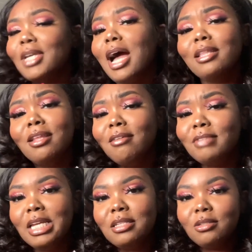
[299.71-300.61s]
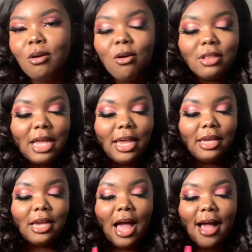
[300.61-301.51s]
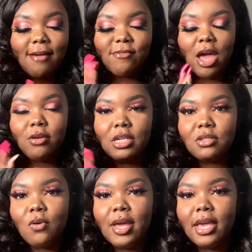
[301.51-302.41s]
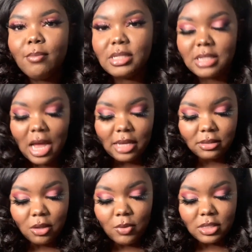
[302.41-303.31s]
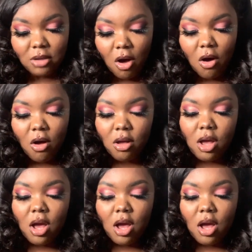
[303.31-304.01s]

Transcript: I love these, y'all. Like, I found these on Amazon. So it's called